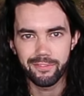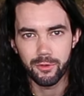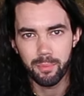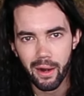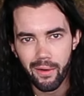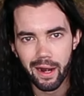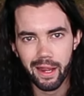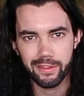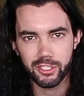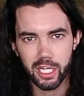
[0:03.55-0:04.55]
If you've been around
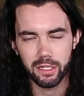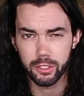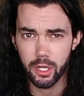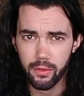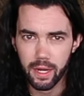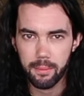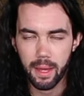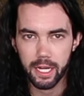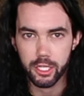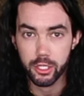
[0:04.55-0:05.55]
on the channel, you know that I'm
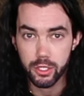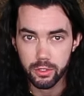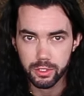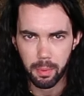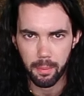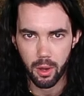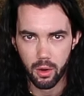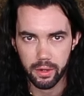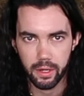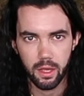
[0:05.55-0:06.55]
not a huge
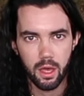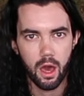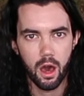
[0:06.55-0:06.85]
proponent